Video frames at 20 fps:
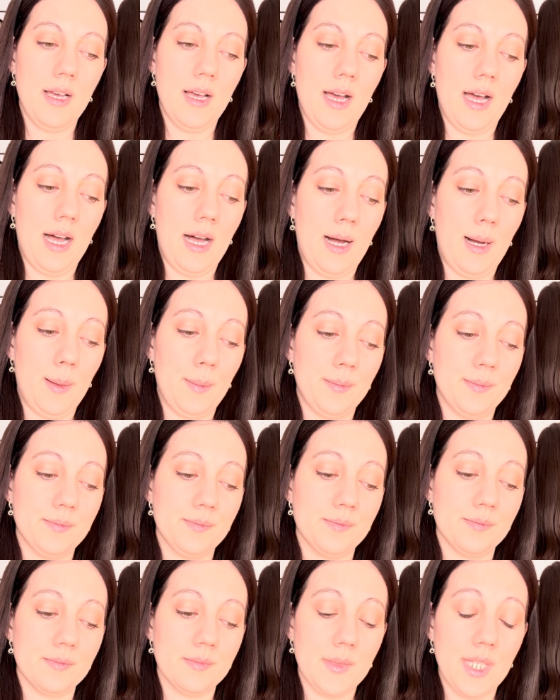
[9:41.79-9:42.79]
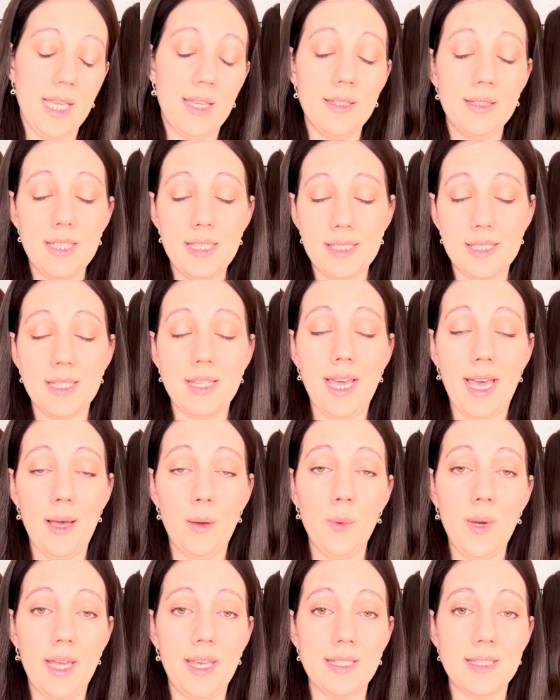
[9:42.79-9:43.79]
At least that
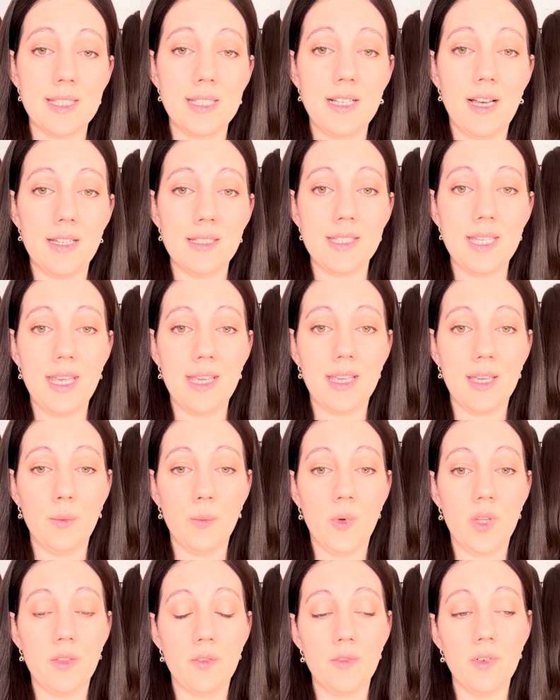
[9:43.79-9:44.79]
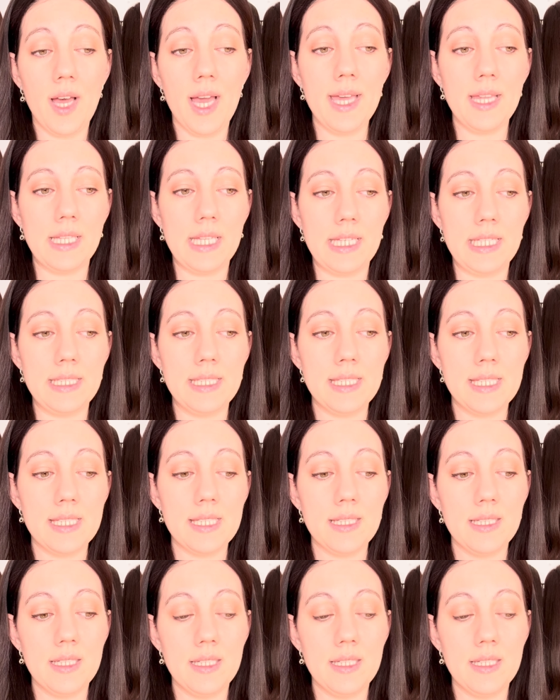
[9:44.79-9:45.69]
way it's not taken with violence.